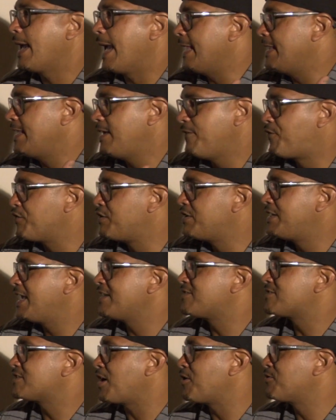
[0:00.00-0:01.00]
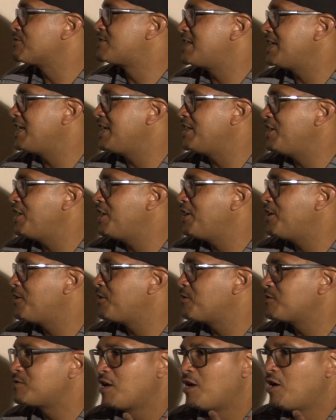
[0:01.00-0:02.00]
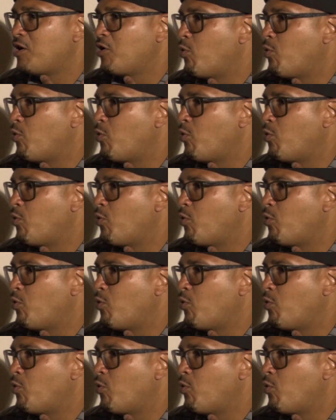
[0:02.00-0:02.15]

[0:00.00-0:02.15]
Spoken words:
And then for the next 13 years,